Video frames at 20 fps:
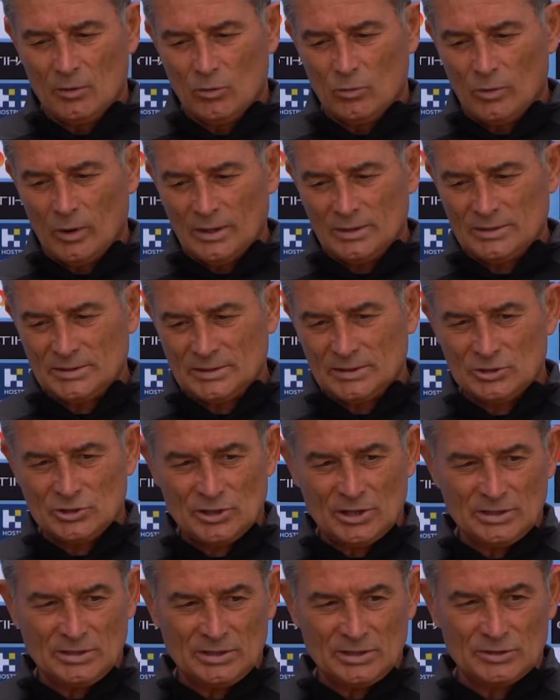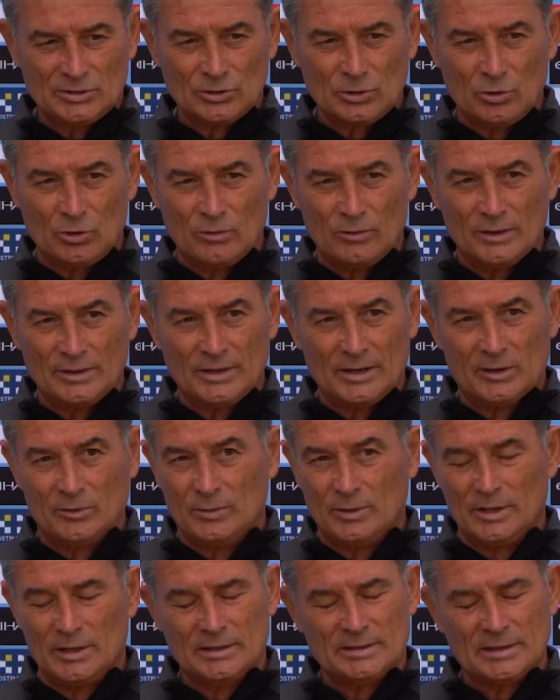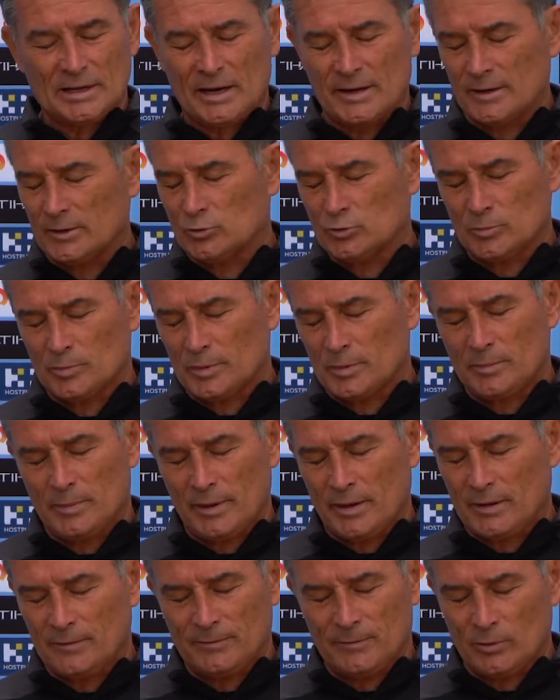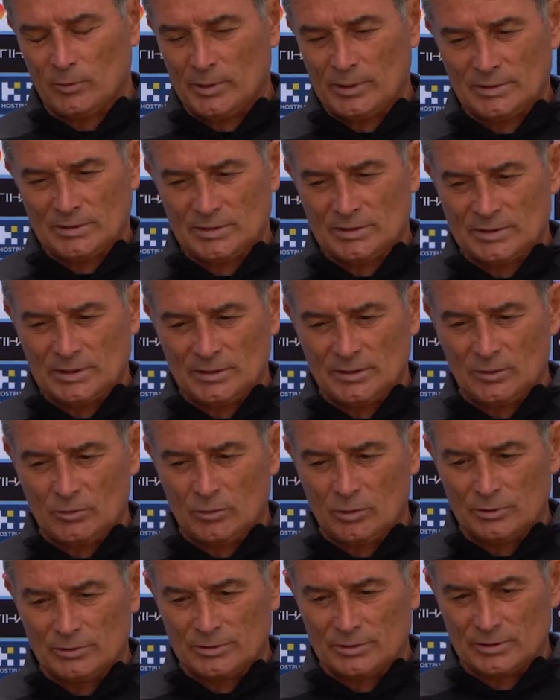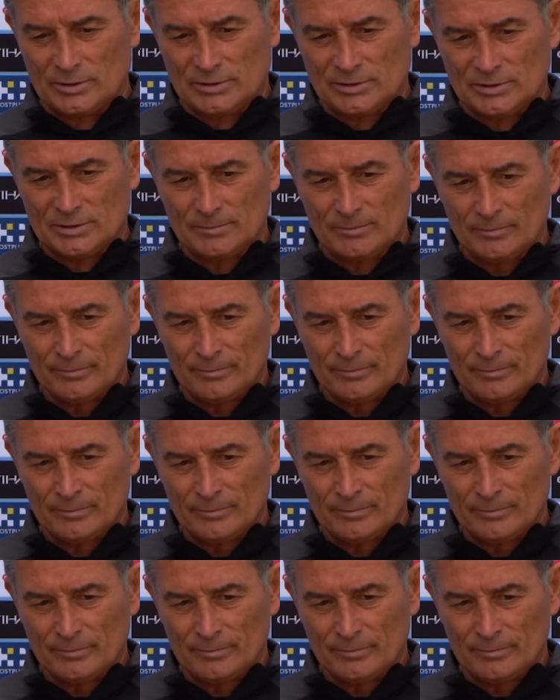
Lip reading: Once the Jets is over, then we are starting to prepare for Western Sydney Wanderers,